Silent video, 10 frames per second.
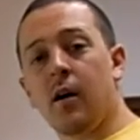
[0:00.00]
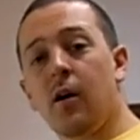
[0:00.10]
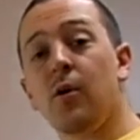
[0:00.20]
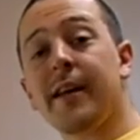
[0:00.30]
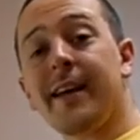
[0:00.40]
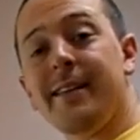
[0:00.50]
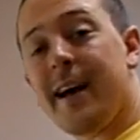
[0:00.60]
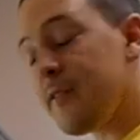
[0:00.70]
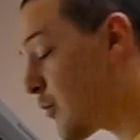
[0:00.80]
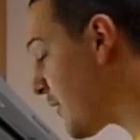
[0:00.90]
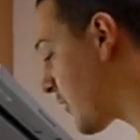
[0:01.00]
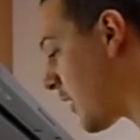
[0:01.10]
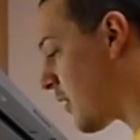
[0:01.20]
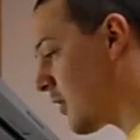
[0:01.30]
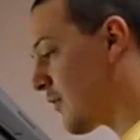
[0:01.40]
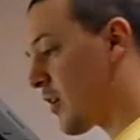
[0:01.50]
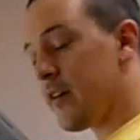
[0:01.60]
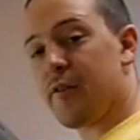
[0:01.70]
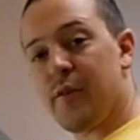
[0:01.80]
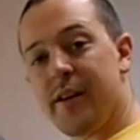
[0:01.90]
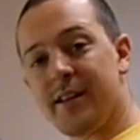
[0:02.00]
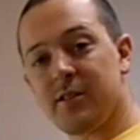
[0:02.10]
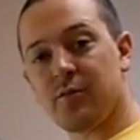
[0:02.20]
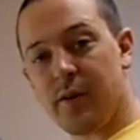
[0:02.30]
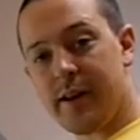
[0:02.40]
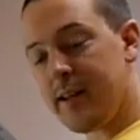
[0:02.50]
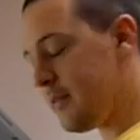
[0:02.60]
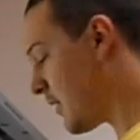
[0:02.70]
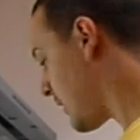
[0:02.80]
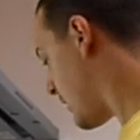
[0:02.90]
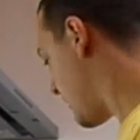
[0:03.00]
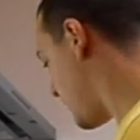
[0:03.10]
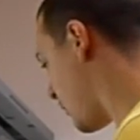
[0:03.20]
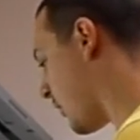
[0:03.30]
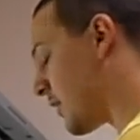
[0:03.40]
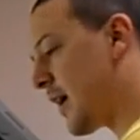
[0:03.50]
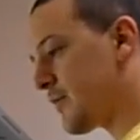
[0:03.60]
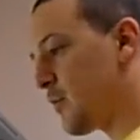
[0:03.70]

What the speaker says: Okay, now that we've got all of our ingredients ready, we're going to have